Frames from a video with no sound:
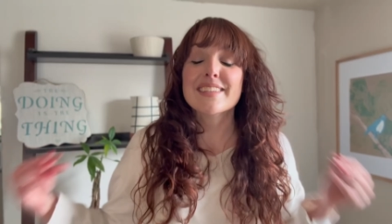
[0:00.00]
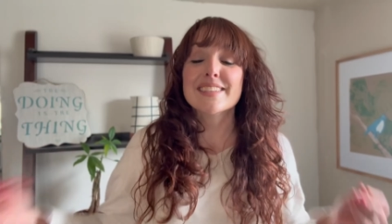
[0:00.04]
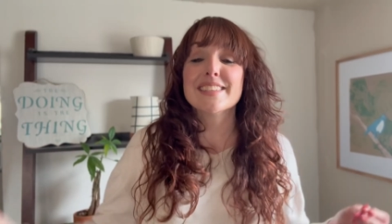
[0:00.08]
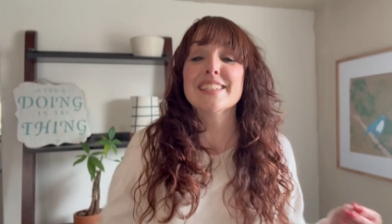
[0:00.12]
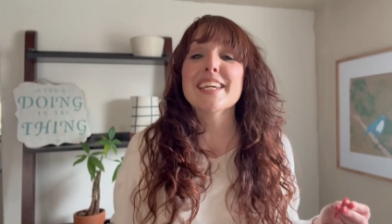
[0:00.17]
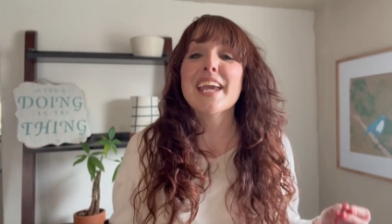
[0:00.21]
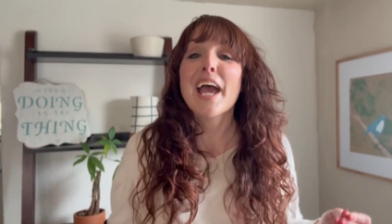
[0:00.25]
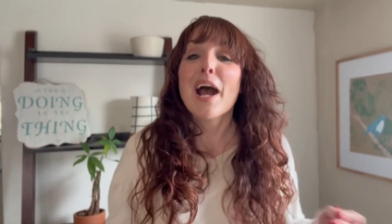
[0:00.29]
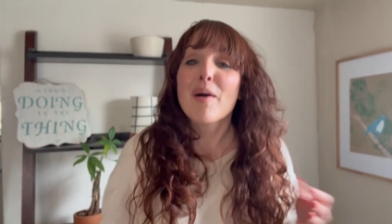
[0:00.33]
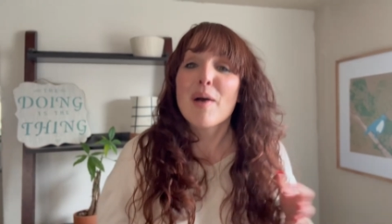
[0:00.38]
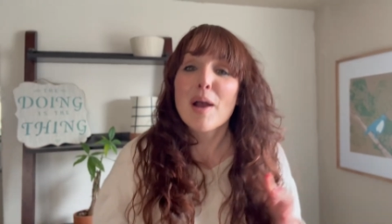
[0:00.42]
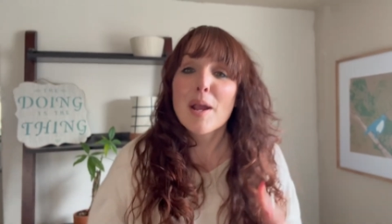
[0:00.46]
see
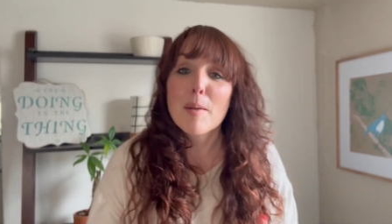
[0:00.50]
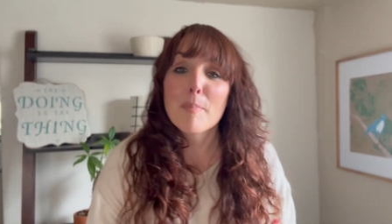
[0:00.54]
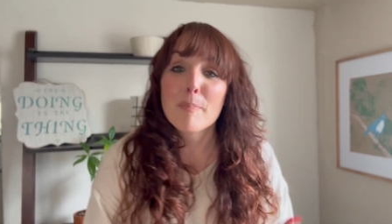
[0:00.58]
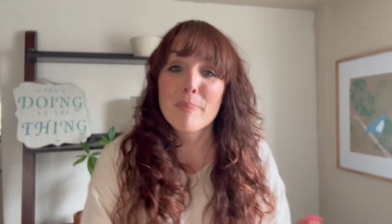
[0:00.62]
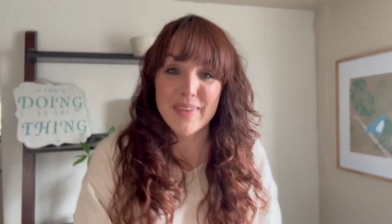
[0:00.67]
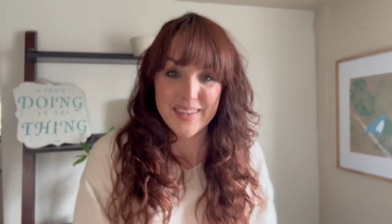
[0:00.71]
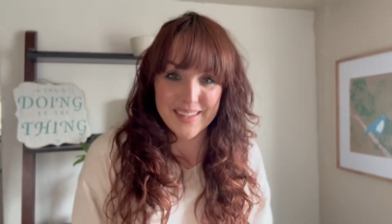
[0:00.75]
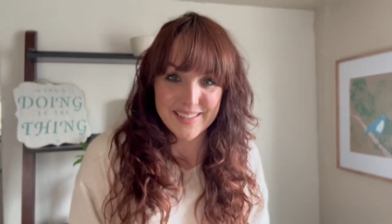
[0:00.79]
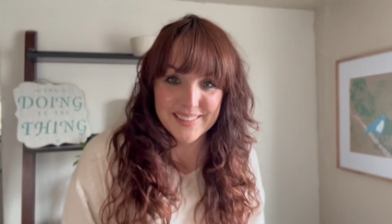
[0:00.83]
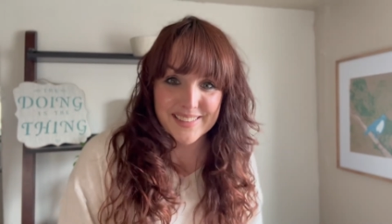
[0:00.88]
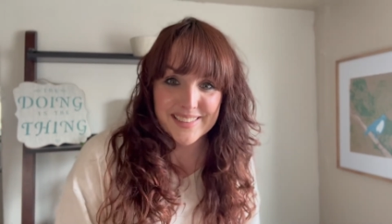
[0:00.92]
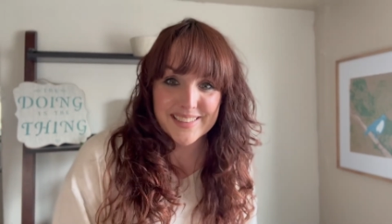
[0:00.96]
how I
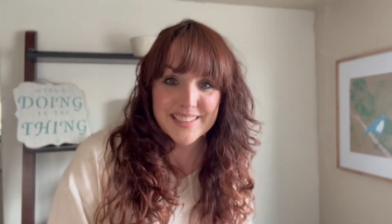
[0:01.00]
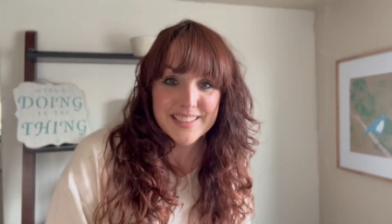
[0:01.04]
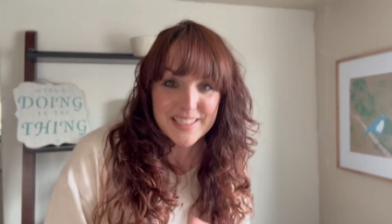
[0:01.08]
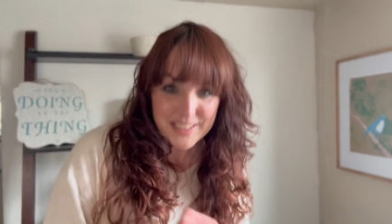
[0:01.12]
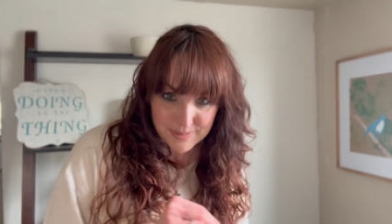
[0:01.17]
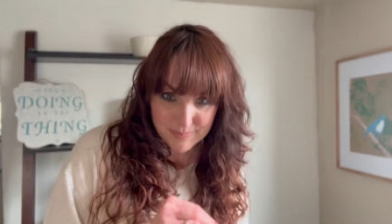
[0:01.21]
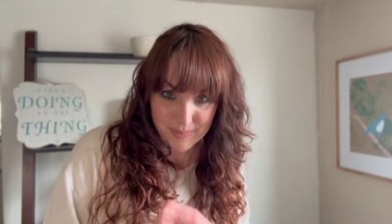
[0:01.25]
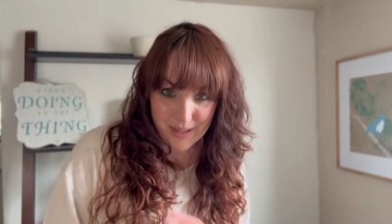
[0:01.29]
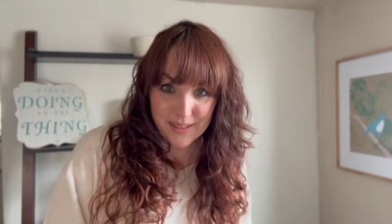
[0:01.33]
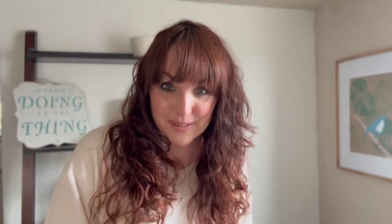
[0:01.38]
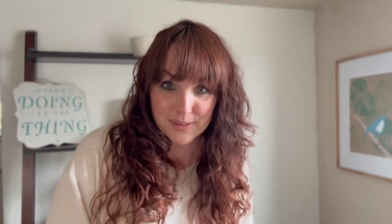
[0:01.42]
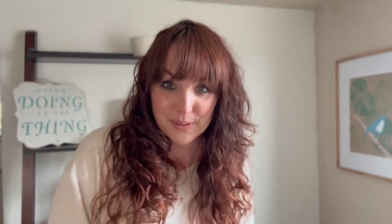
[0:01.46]
appealed
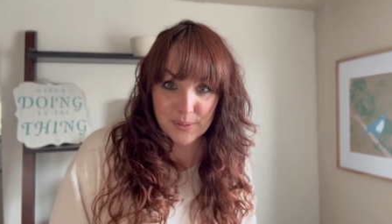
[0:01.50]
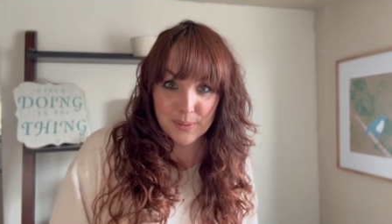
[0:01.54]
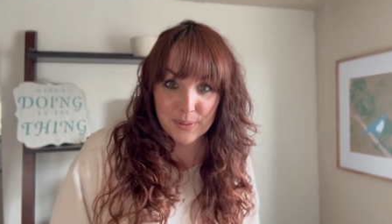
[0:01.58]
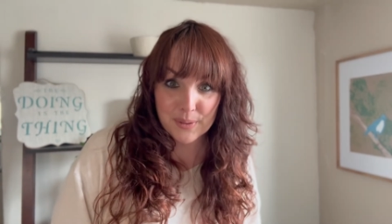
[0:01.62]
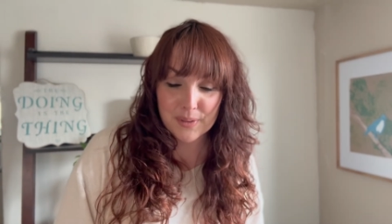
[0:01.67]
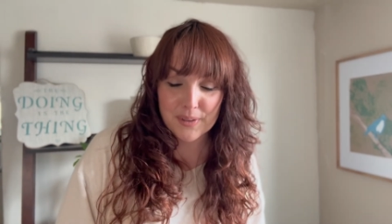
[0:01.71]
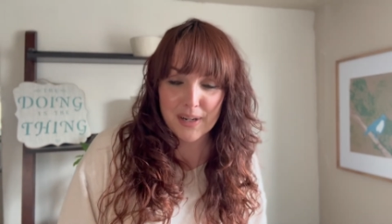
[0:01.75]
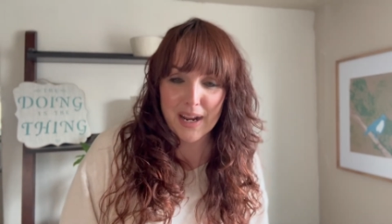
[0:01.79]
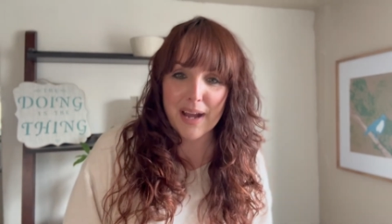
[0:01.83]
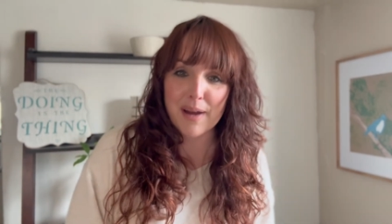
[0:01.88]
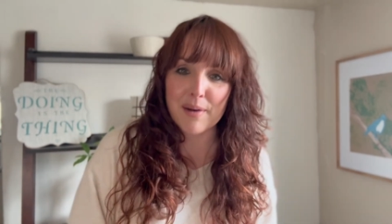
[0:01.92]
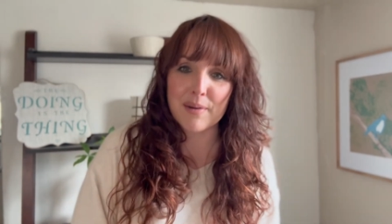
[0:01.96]
to my local
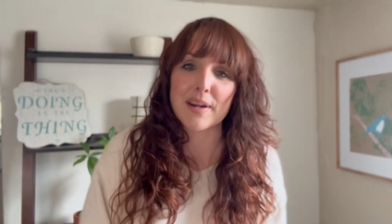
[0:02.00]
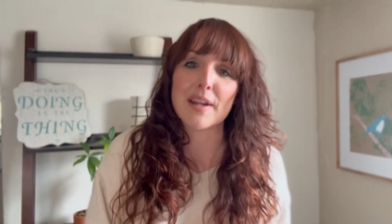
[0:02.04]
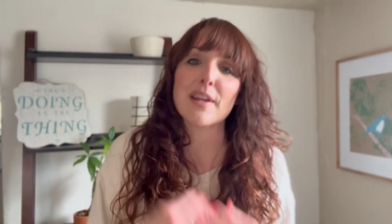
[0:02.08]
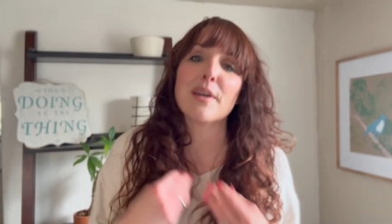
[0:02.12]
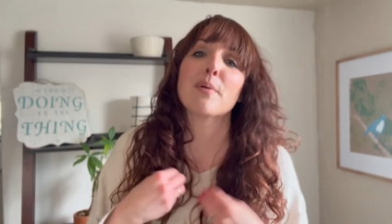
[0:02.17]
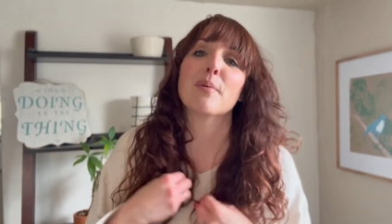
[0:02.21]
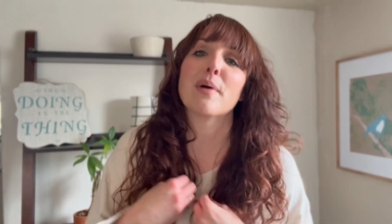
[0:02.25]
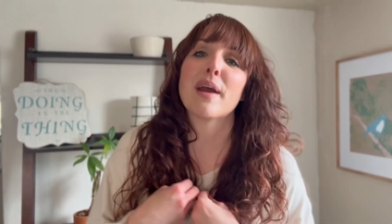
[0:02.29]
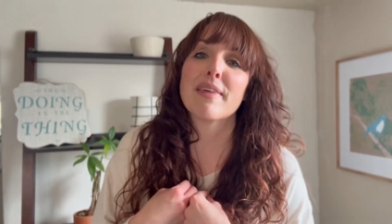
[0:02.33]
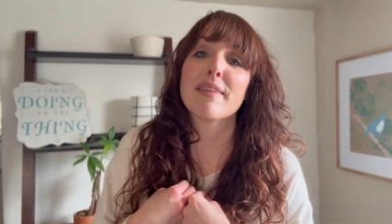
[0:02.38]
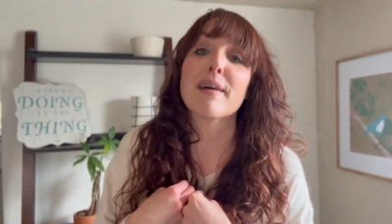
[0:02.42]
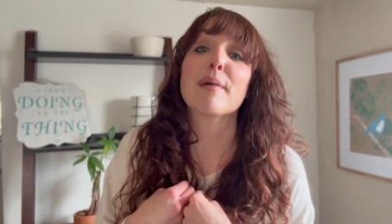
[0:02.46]
crowd in a
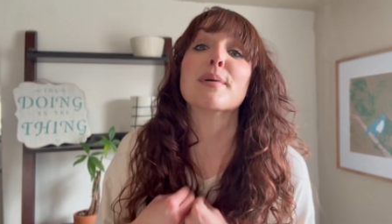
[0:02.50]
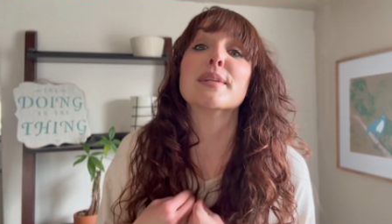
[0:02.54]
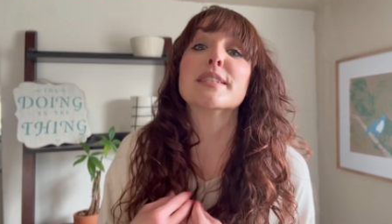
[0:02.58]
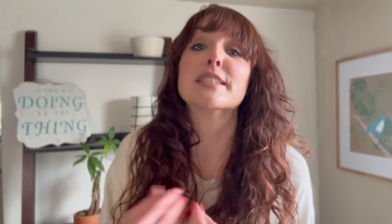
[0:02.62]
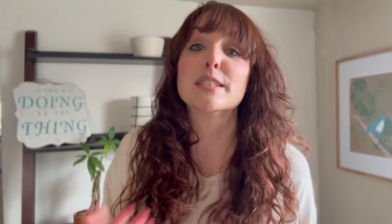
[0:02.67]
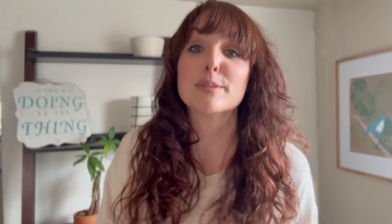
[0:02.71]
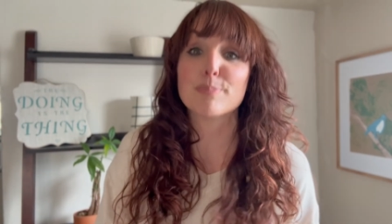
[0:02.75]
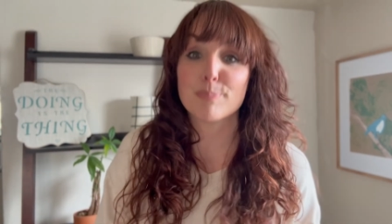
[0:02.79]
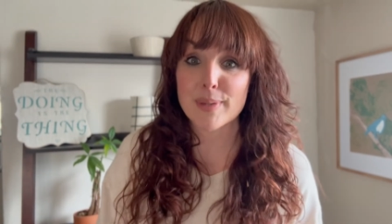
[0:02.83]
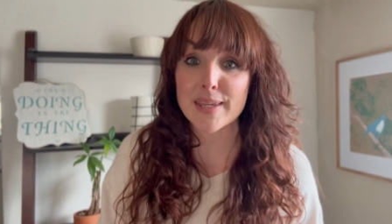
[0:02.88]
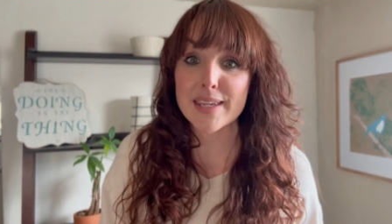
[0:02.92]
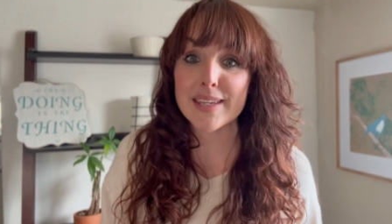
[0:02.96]
way that would
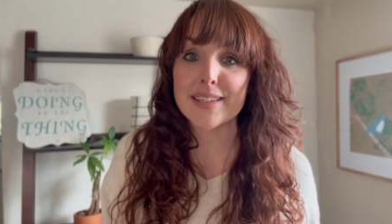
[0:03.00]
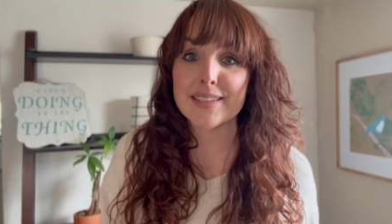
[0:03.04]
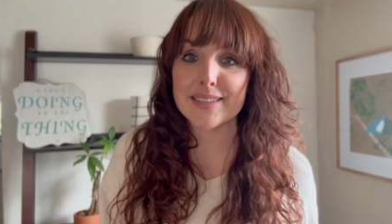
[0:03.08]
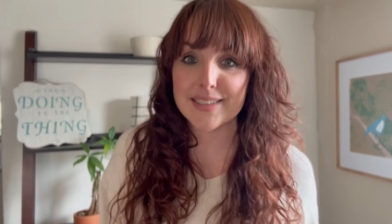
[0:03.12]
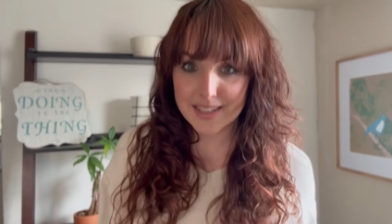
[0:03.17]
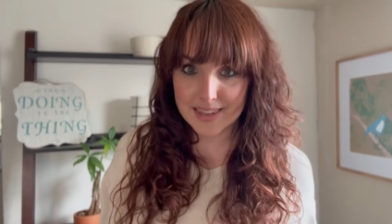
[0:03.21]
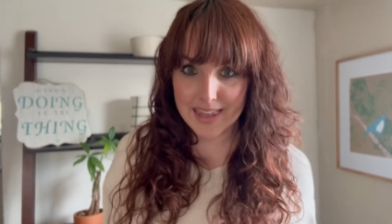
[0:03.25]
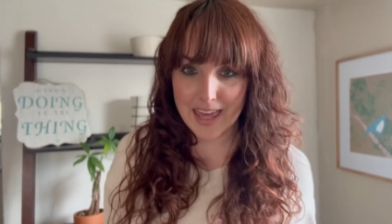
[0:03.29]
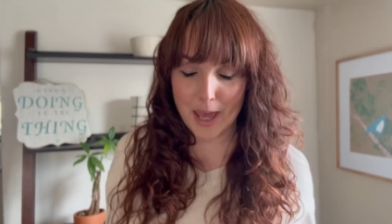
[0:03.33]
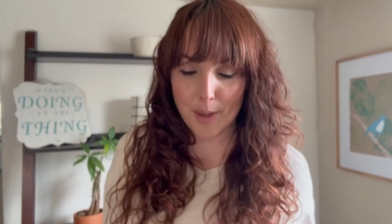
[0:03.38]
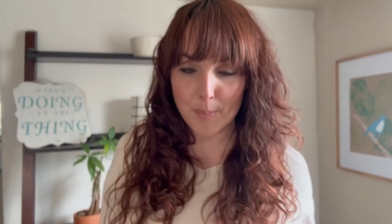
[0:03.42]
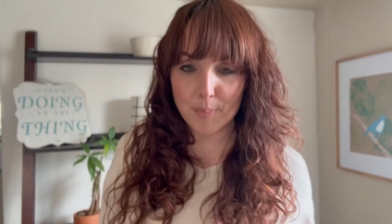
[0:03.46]
speak to
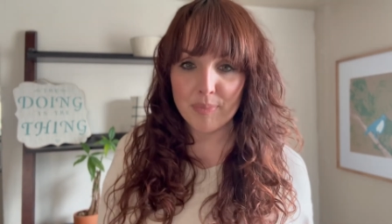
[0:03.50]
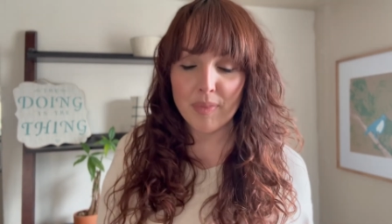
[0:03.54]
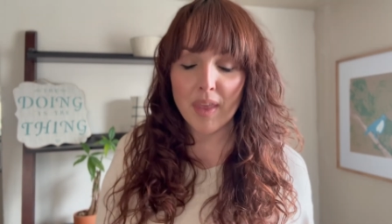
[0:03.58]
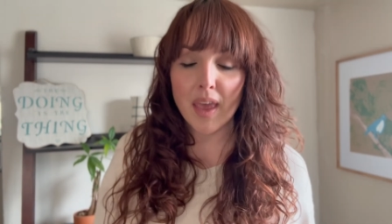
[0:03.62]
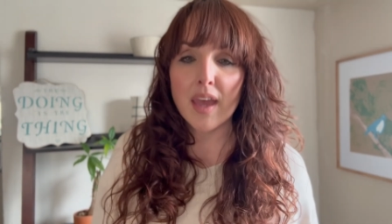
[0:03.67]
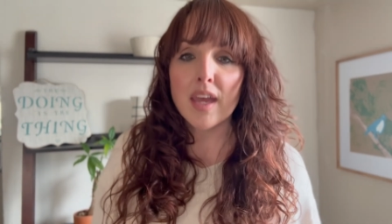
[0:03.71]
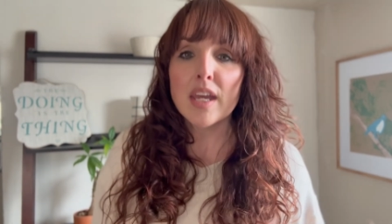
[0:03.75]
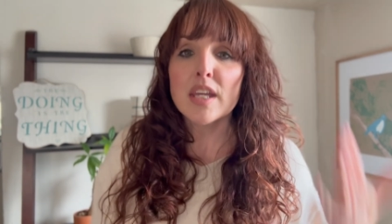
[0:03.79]
them?